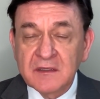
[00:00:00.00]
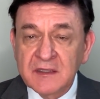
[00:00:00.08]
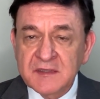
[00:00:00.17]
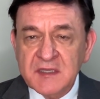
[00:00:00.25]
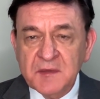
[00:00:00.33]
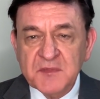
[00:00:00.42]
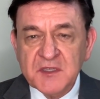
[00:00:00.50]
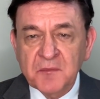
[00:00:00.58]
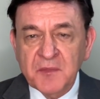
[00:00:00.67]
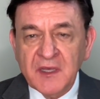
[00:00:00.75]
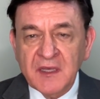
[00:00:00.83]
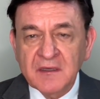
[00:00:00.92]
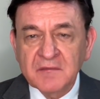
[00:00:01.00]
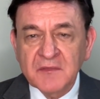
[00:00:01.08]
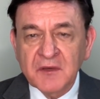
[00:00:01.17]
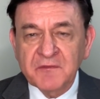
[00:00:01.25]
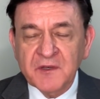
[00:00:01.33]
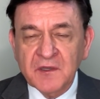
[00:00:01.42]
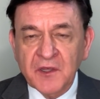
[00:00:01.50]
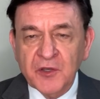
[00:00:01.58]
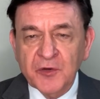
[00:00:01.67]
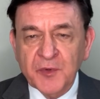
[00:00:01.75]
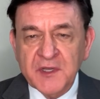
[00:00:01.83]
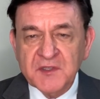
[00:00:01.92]
it seems to be a fairly
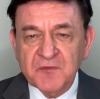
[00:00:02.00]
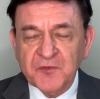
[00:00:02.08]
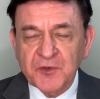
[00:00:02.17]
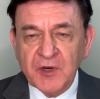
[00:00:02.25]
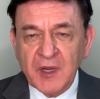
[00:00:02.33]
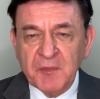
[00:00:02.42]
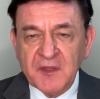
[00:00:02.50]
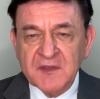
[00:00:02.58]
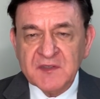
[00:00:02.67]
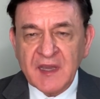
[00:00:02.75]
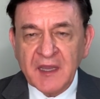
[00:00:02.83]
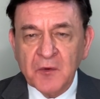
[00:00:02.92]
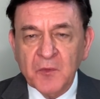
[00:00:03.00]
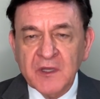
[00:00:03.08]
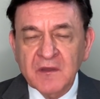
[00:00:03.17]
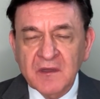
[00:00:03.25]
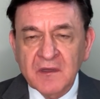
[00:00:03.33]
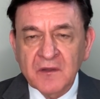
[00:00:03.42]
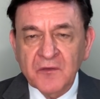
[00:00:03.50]
good reason for dropping the second one.